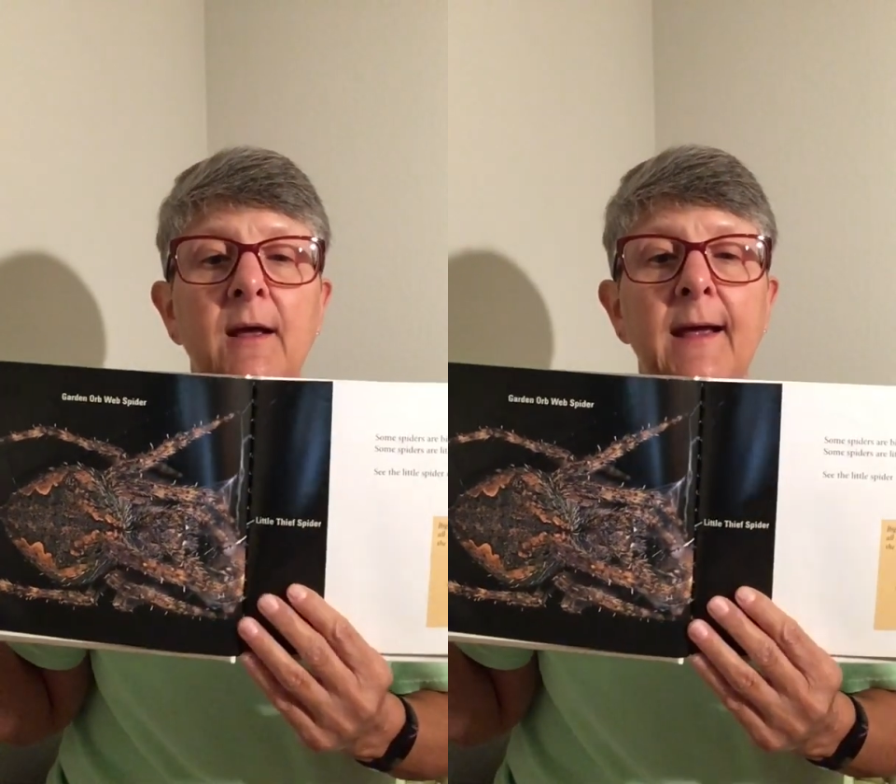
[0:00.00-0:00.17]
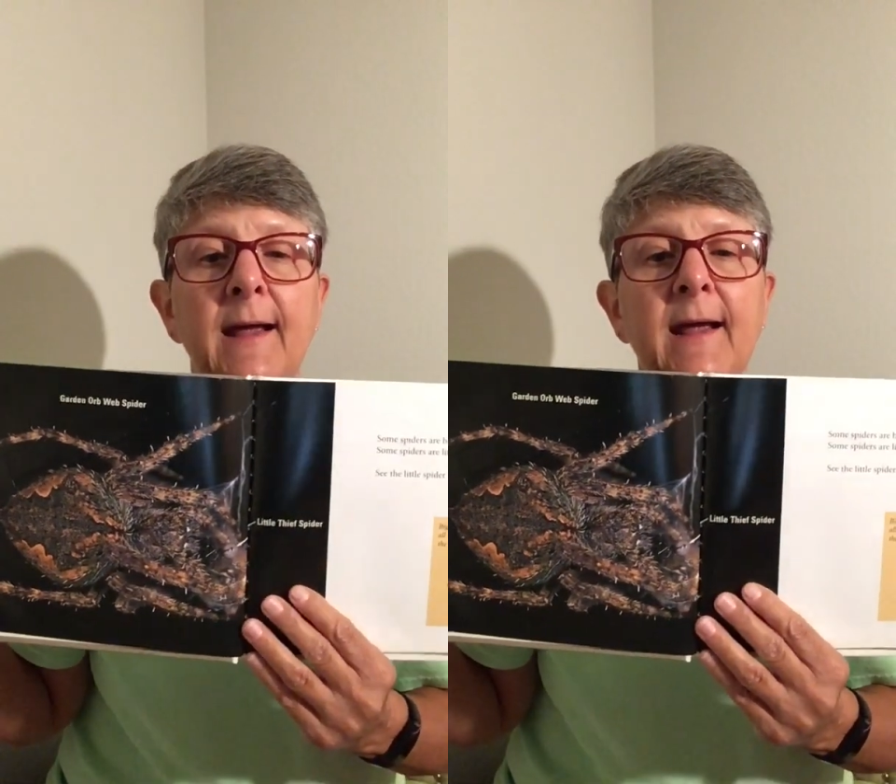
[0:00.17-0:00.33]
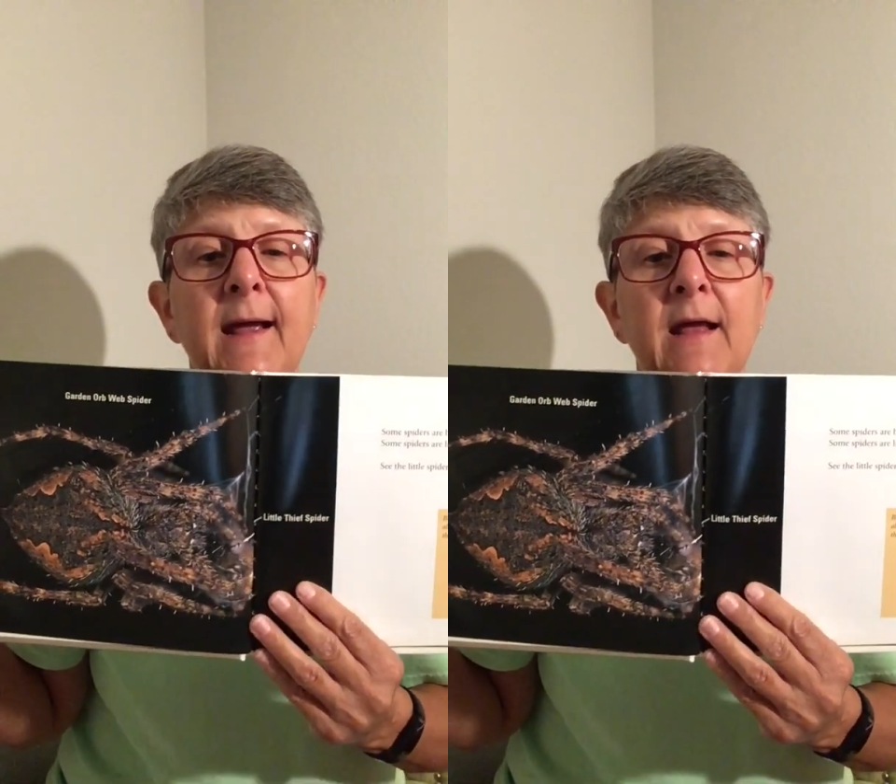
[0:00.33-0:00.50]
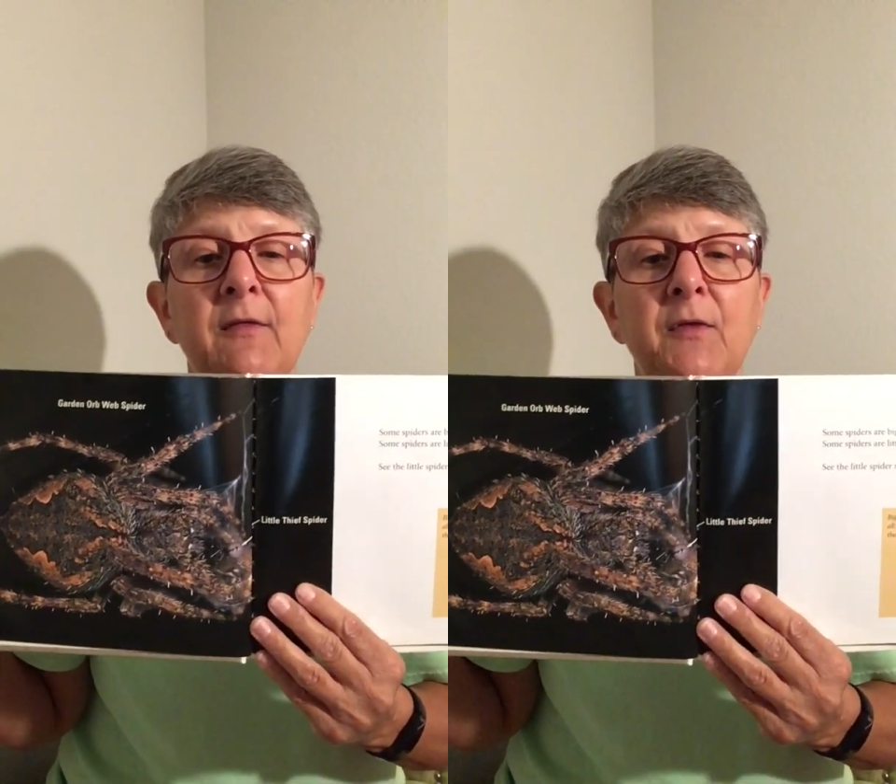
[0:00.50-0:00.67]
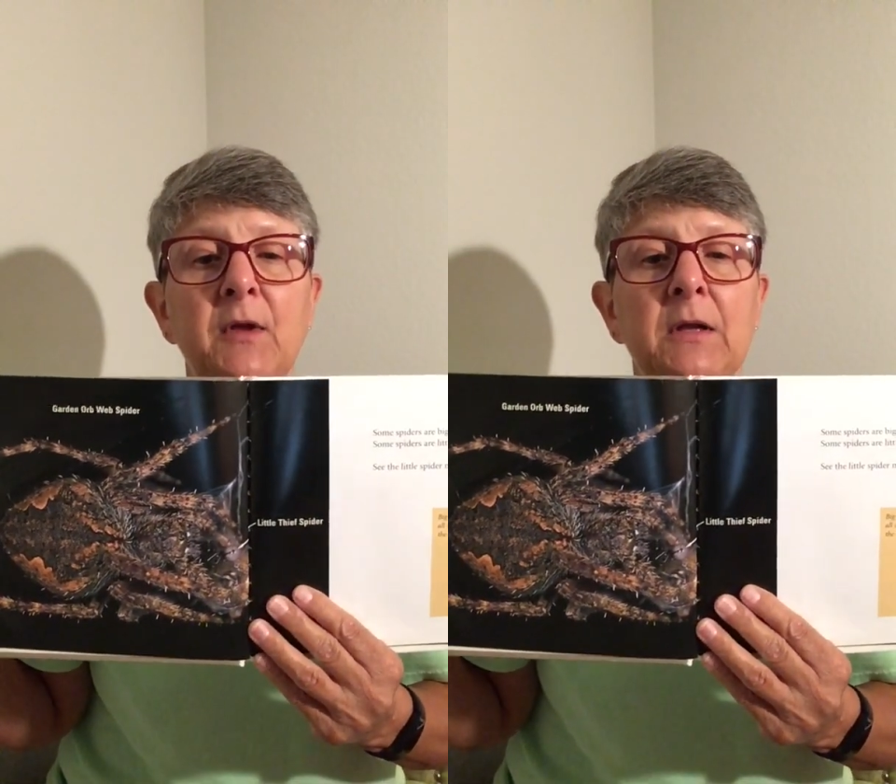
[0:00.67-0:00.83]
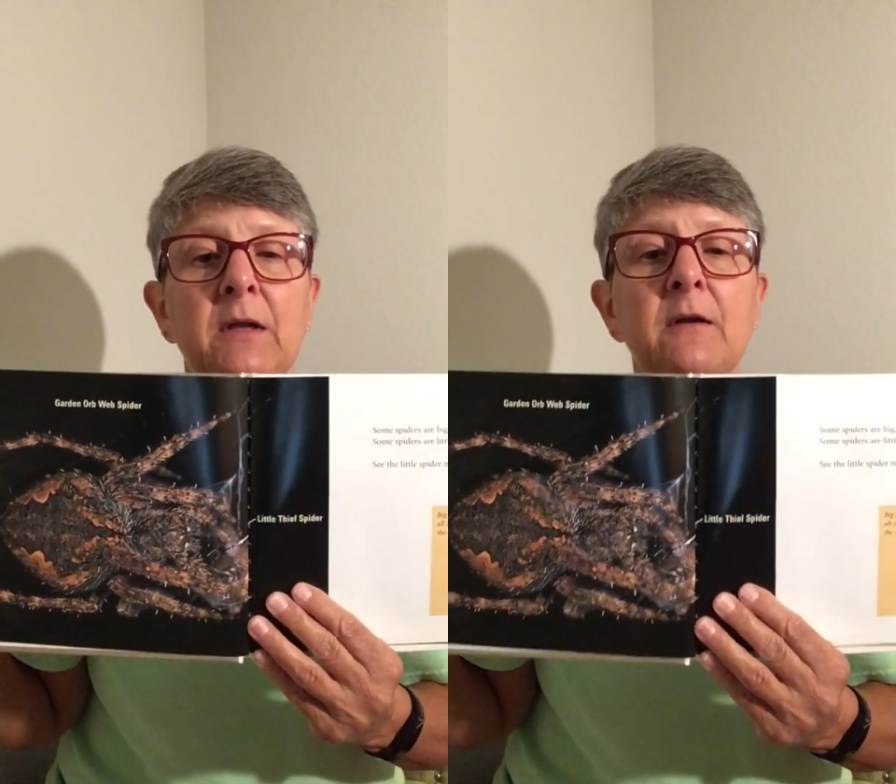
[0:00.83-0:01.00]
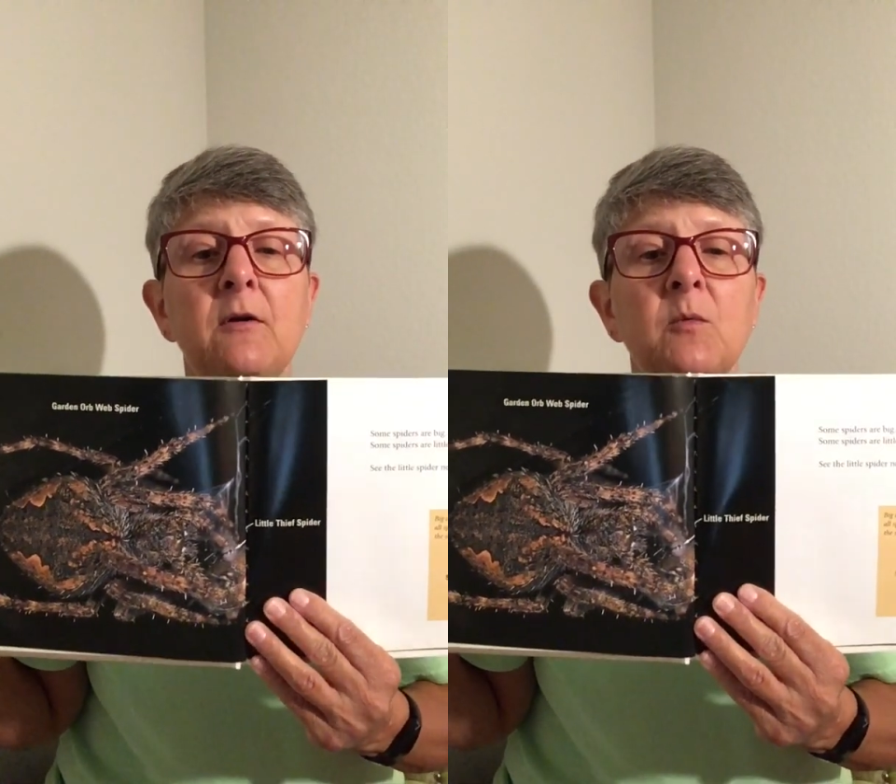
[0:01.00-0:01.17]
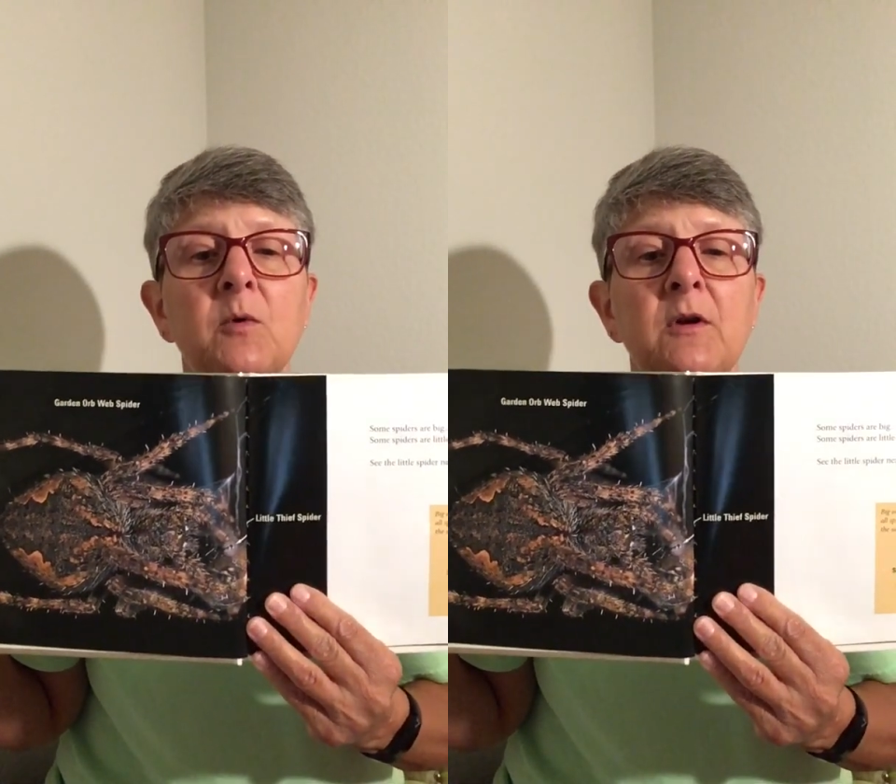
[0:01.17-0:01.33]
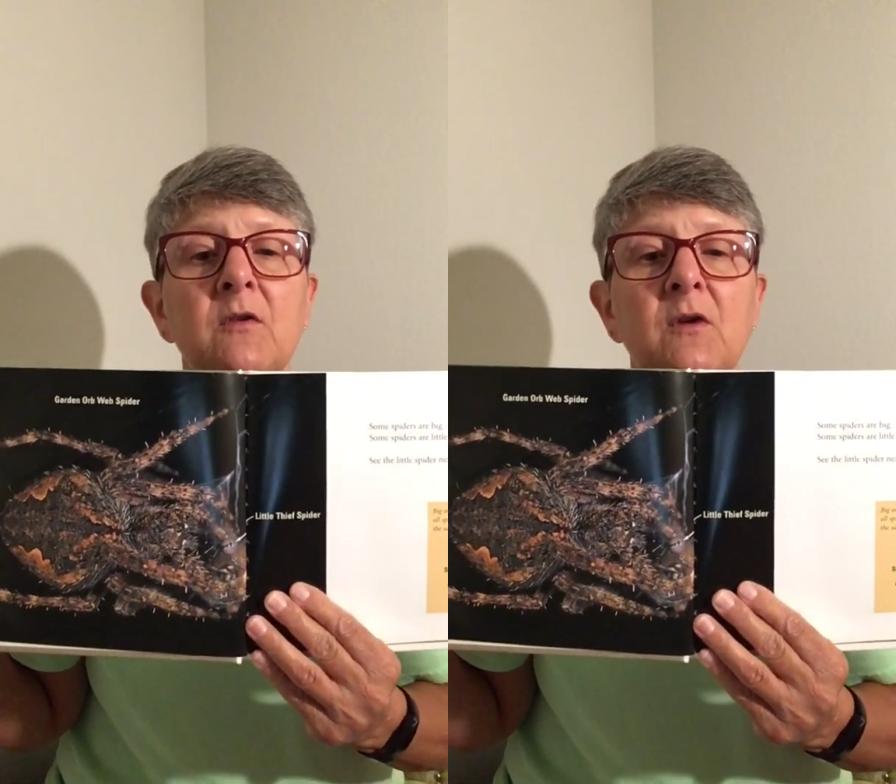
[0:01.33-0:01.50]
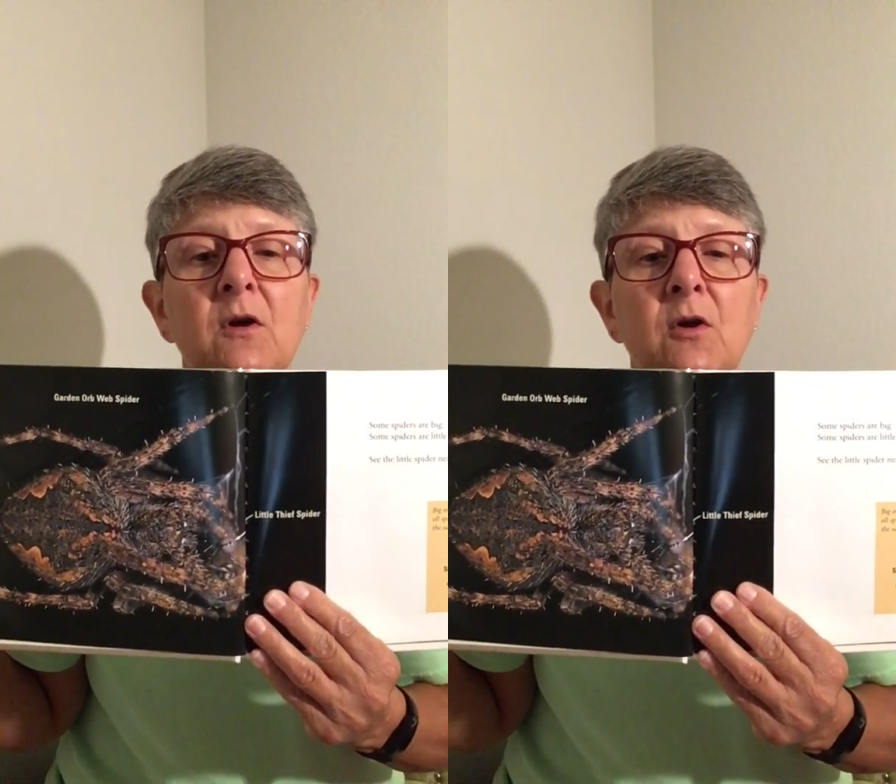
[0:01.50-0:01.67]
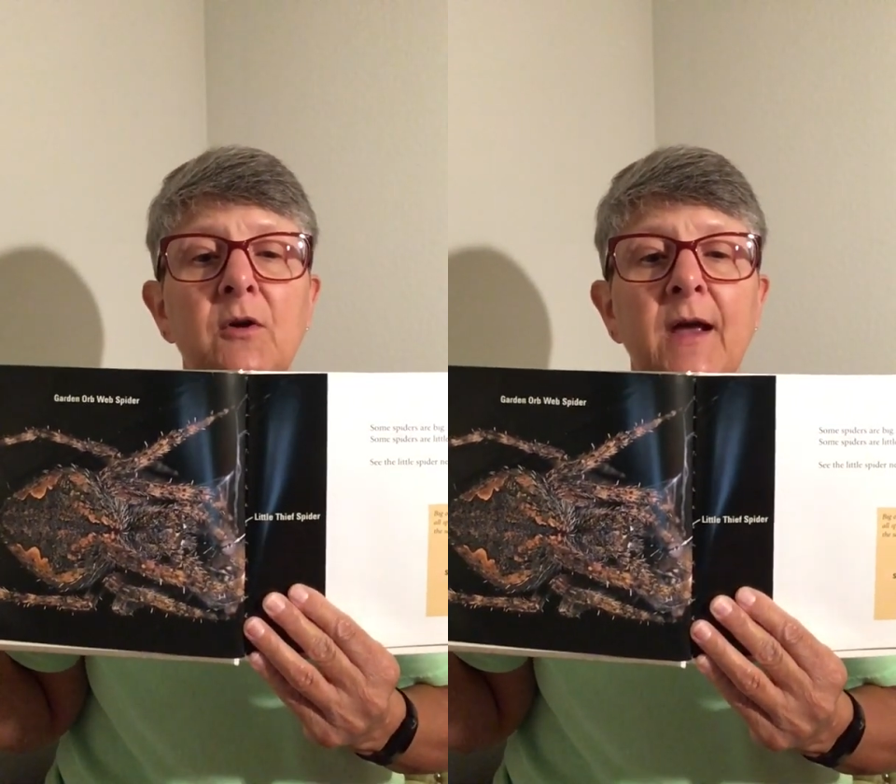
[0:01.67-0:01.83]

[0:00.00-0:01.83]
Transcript: and the little one is called